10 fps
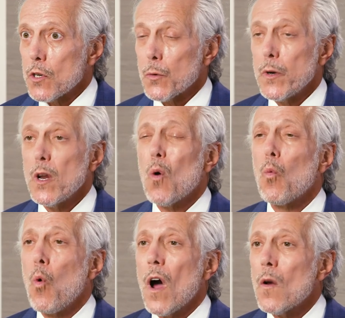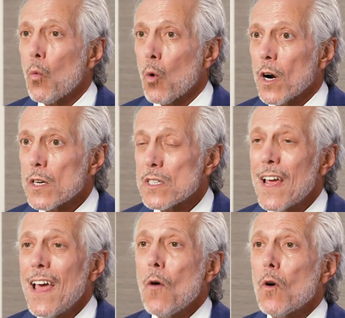So we know what works,
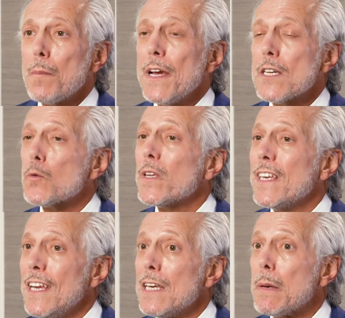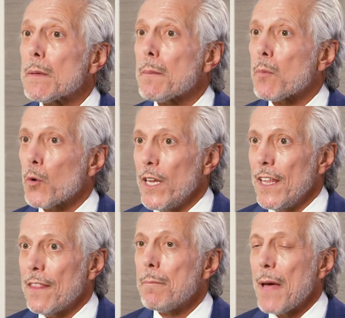what patients really need to be able to
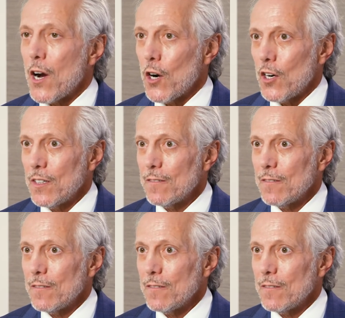breathe better.